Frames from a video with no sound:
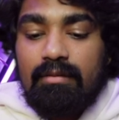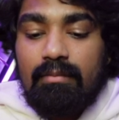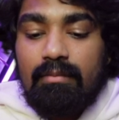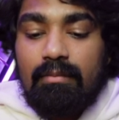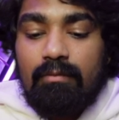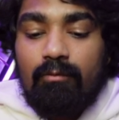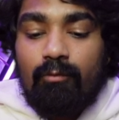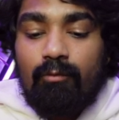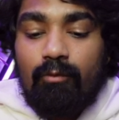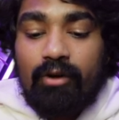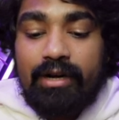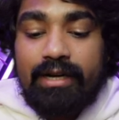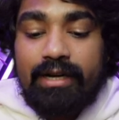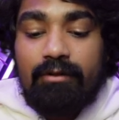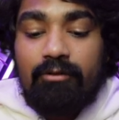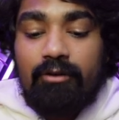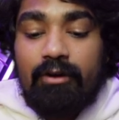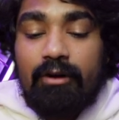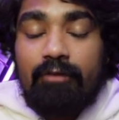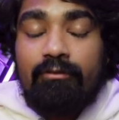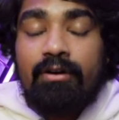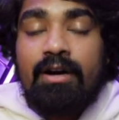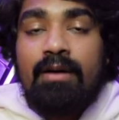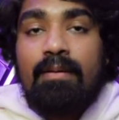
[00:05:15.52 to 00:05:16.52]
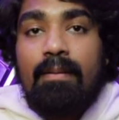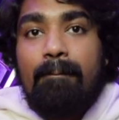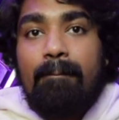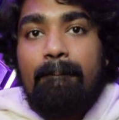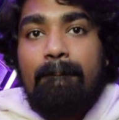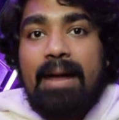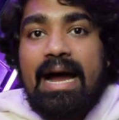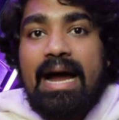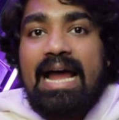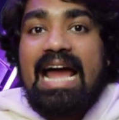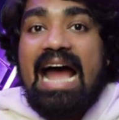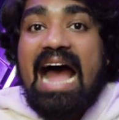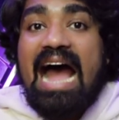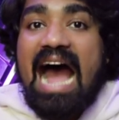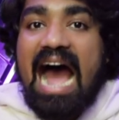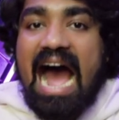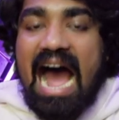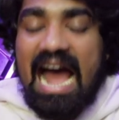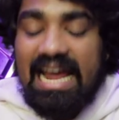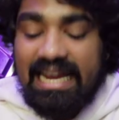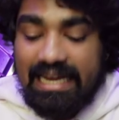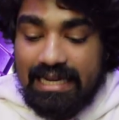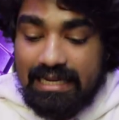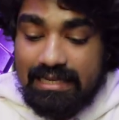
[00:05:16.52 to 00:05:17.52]
whatever my
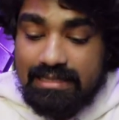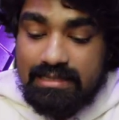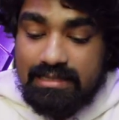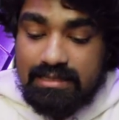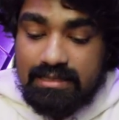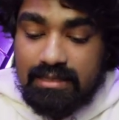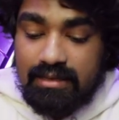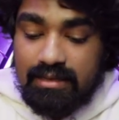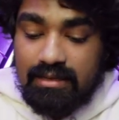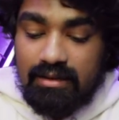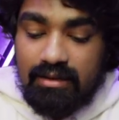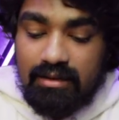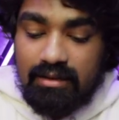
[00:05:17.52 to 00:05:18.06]
I is,